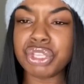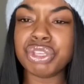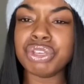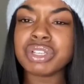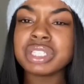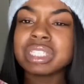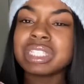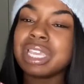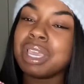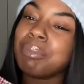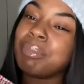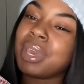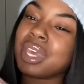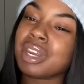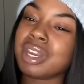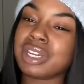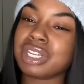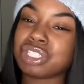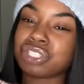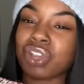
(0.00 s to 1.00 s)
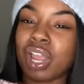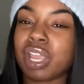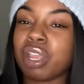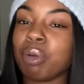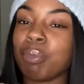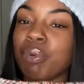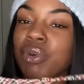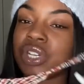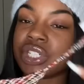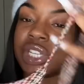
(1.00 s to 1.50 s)
You'll see it better in the try
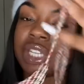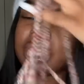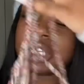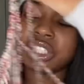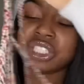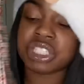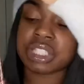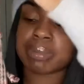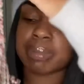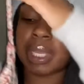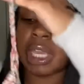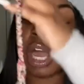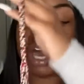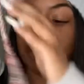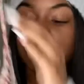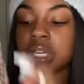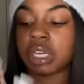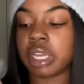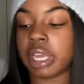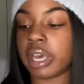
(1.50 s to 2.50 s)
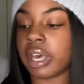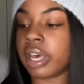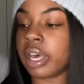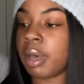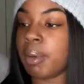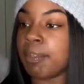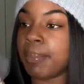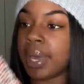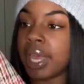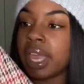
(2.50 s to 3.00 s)
on portion than just me holding it
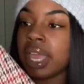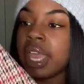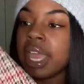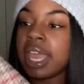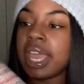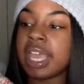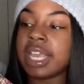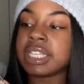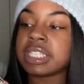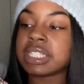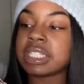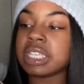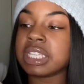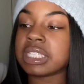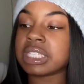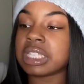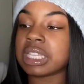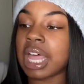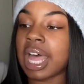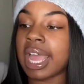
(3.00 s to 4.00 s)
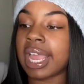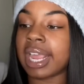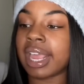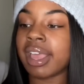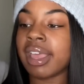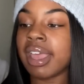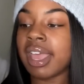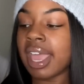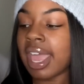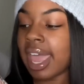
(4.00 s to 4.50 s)
up. But it's this like
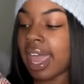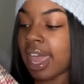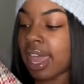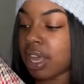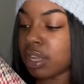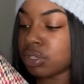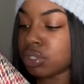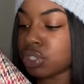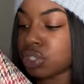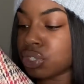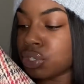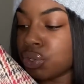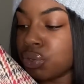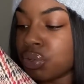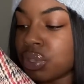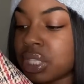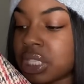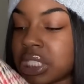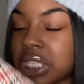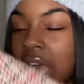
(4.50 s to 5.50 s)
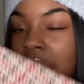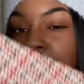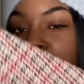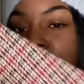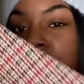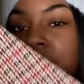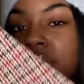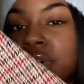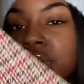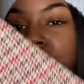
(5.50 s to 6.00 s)
houndstooth
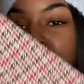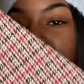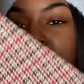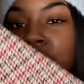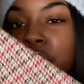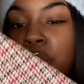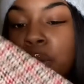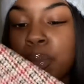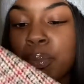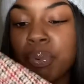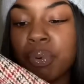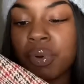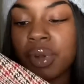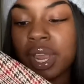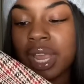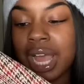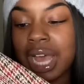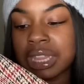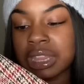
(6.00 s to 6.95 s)
type of print.